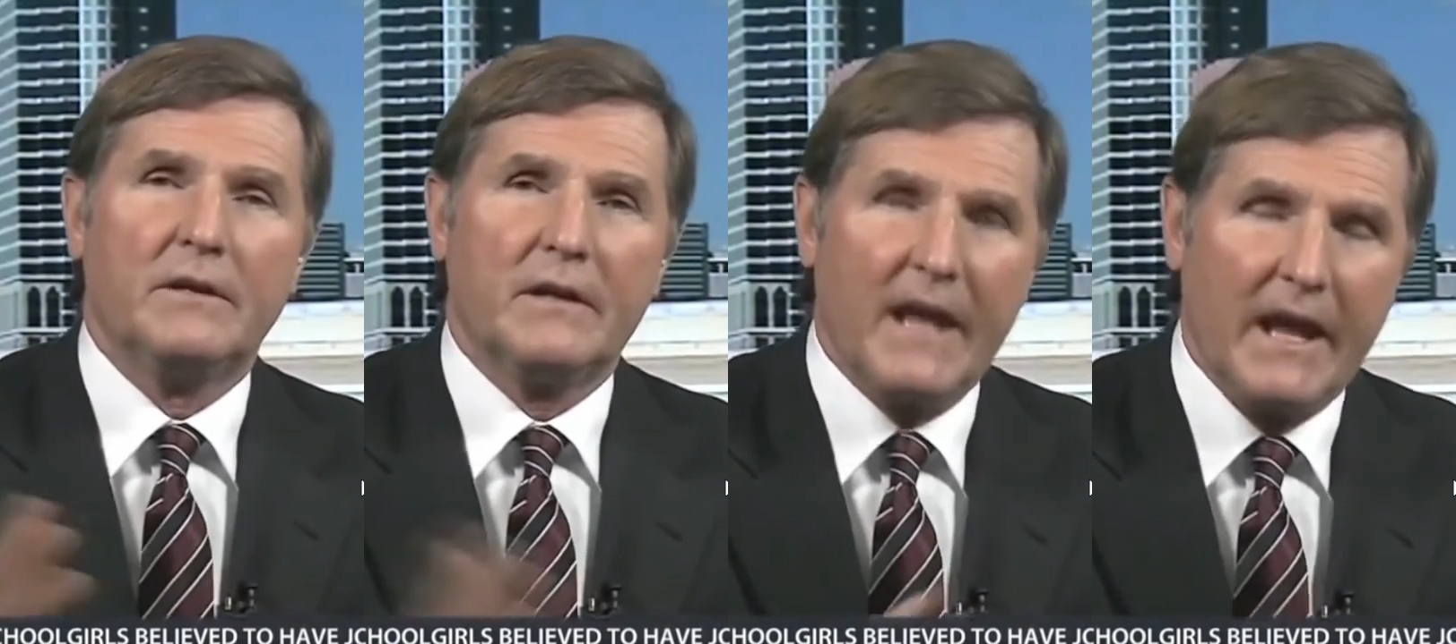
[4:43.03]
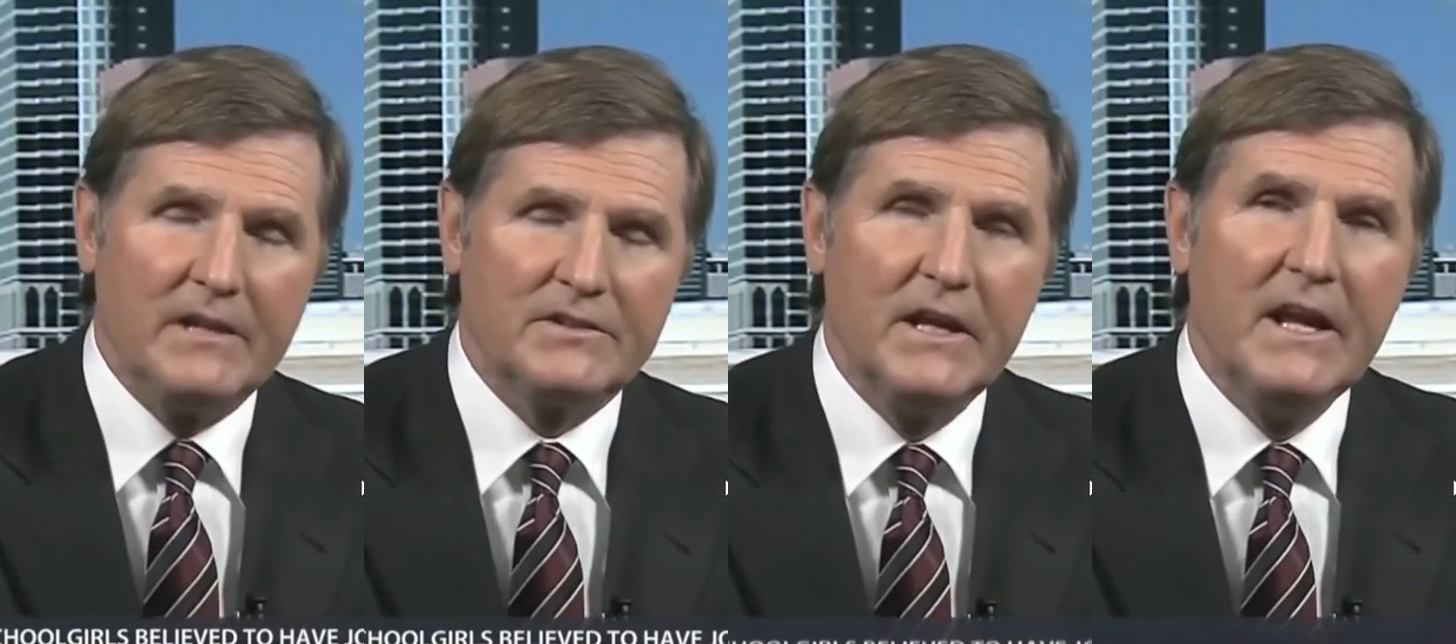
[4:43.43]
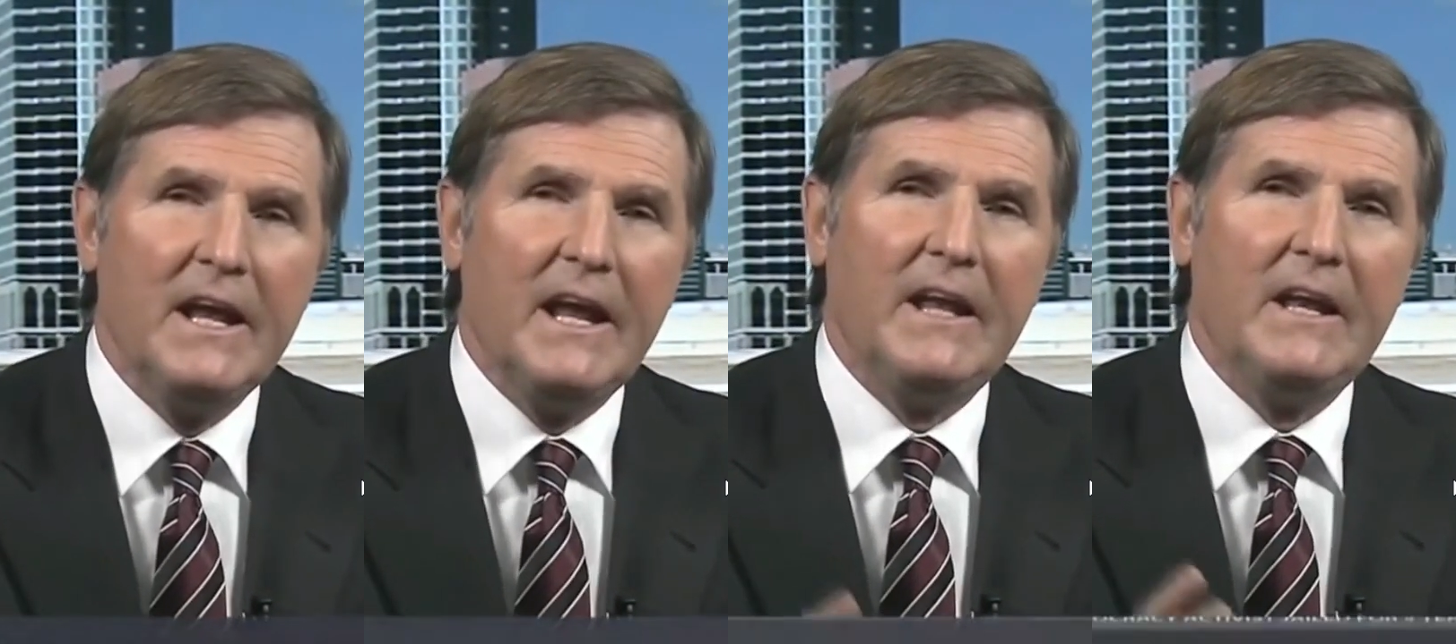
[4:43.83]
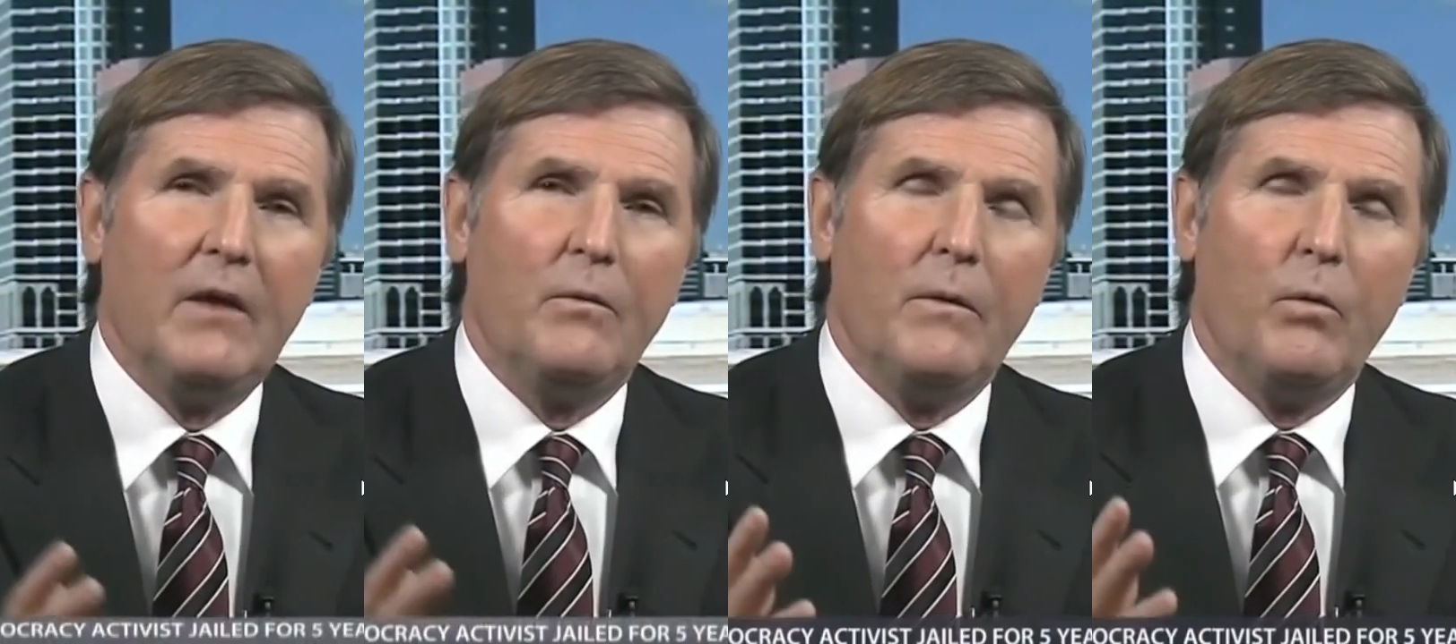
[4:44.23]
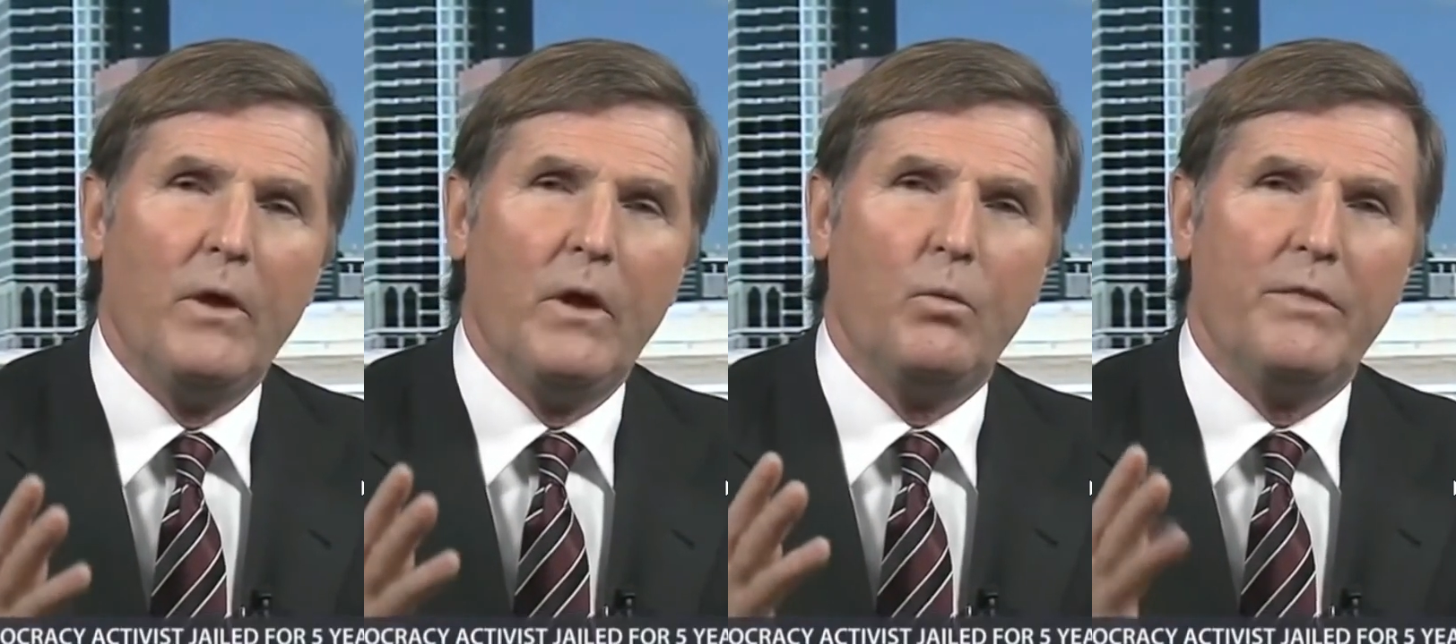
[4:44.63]
case, and
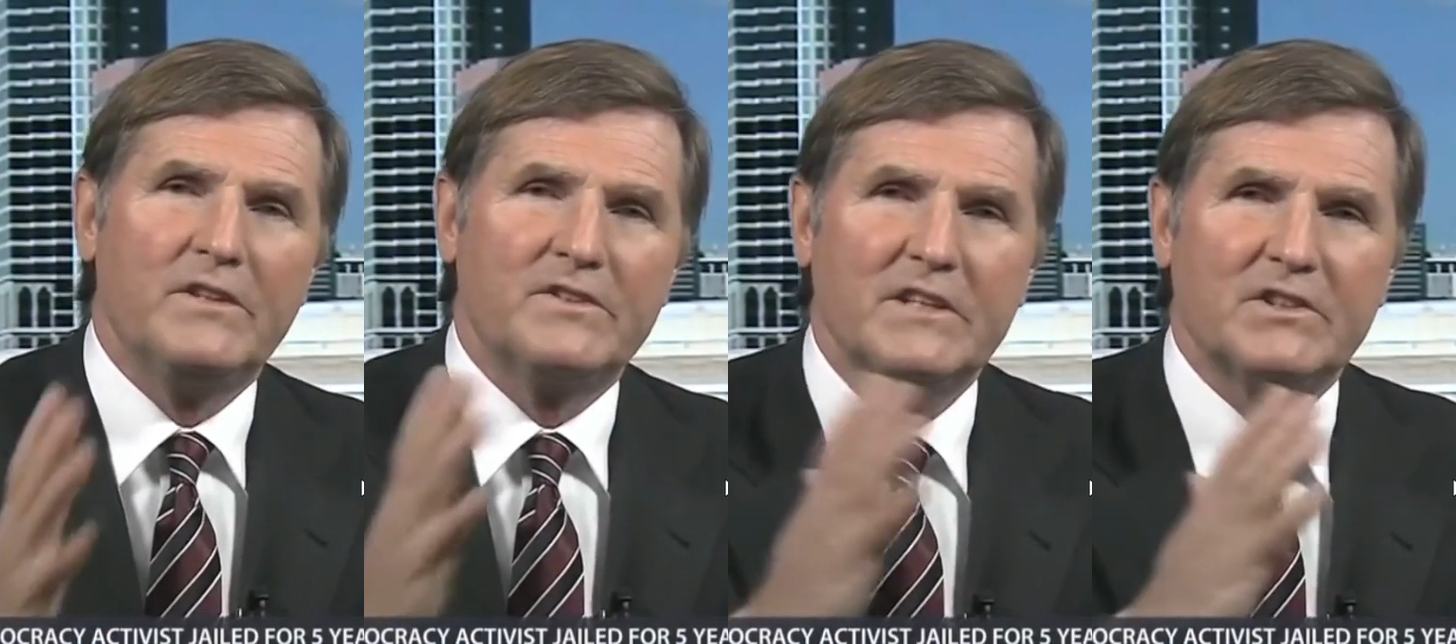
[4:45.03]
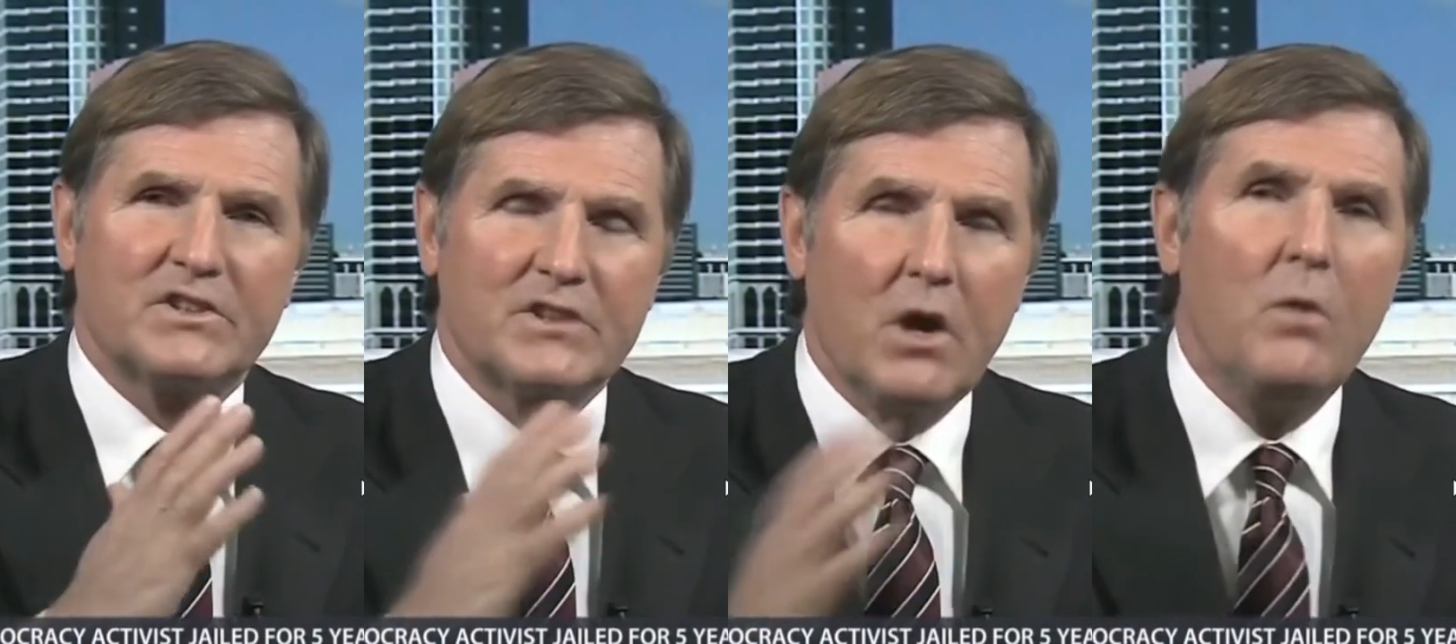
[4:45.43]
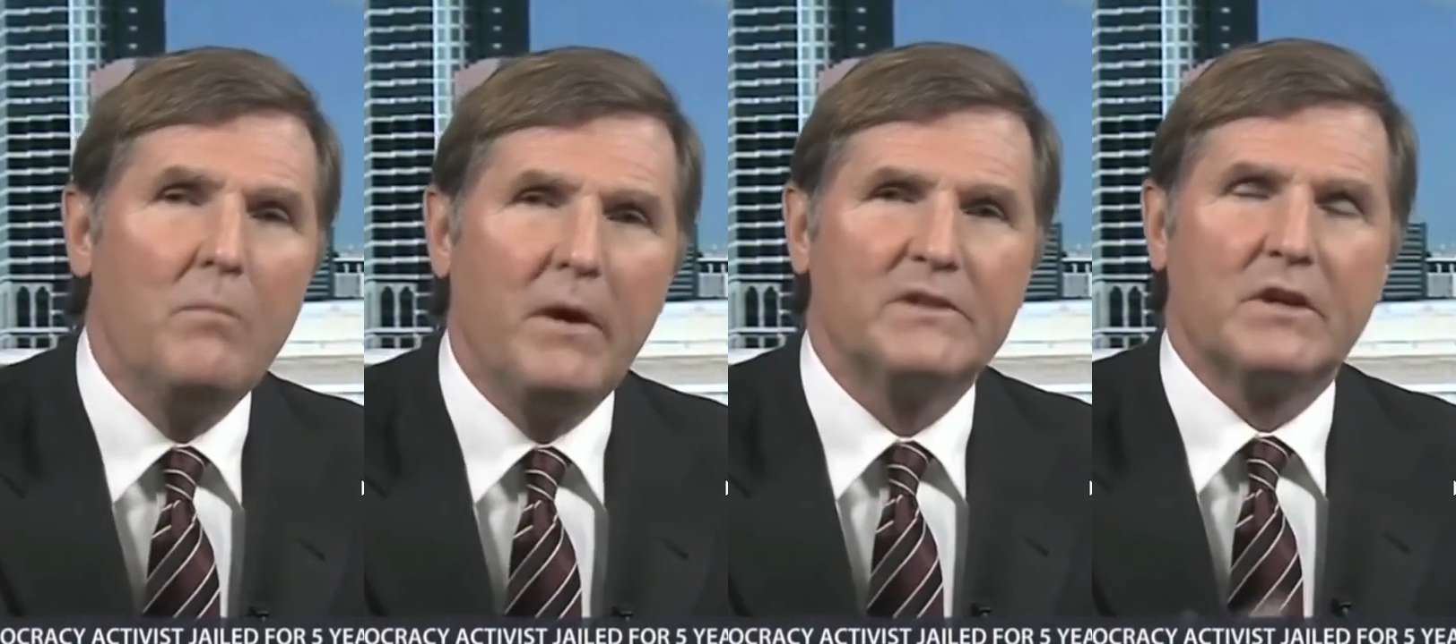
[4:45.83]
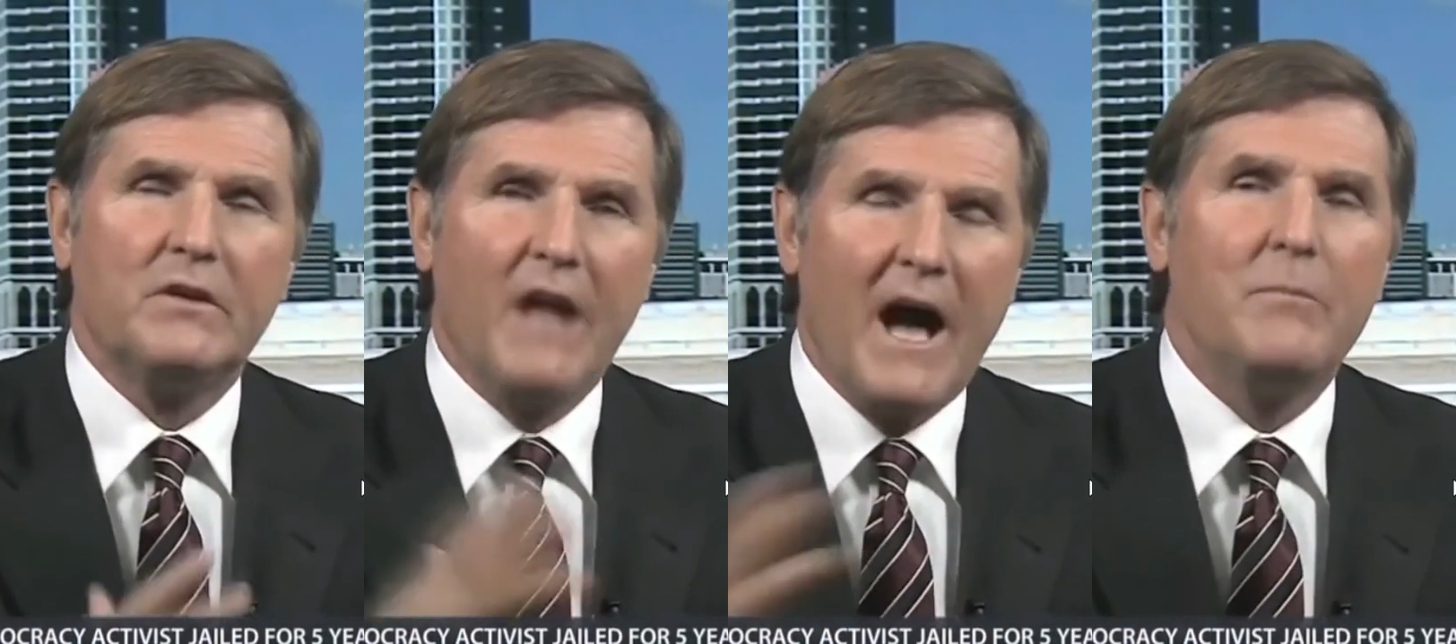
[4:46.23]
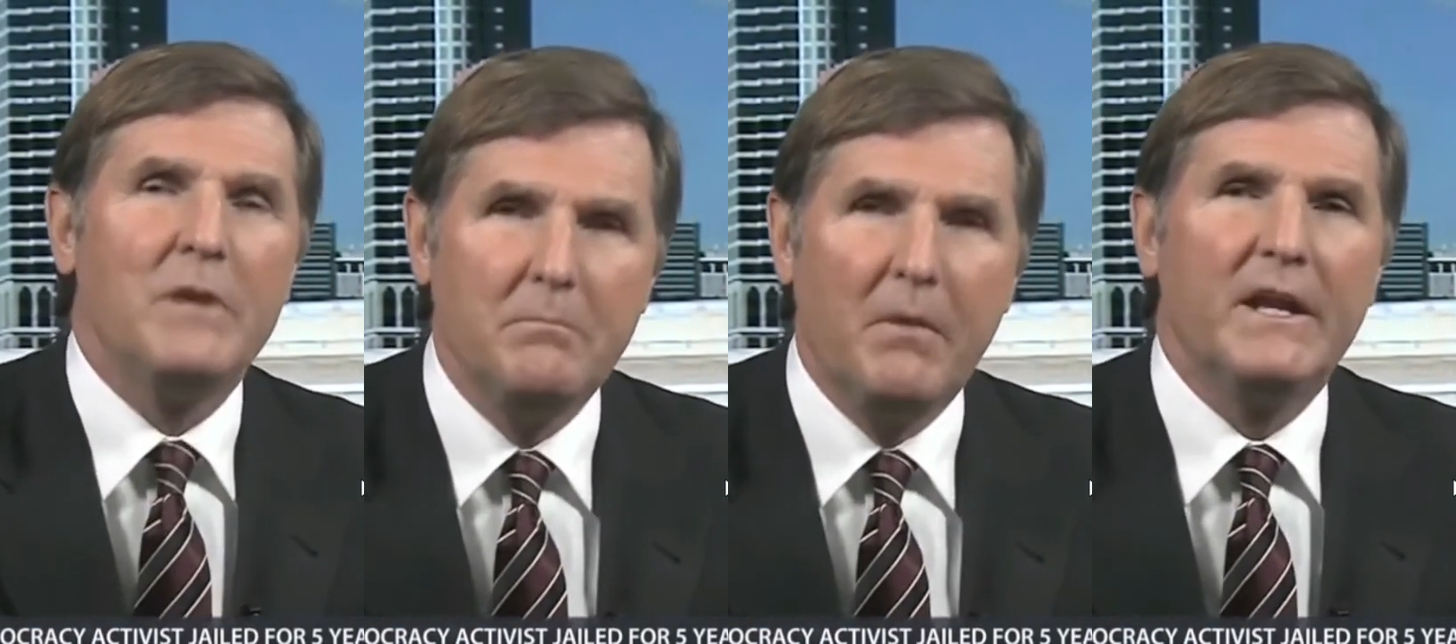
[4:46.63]
they sent so much
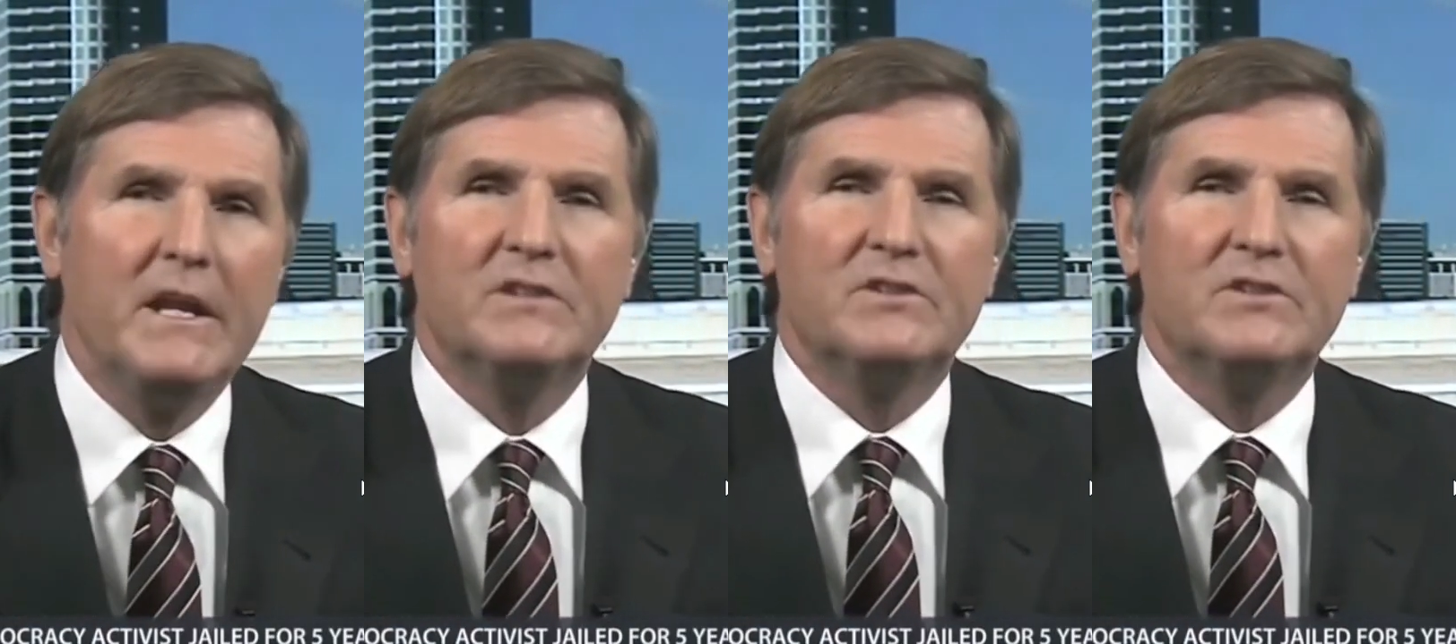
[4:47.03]
lobby money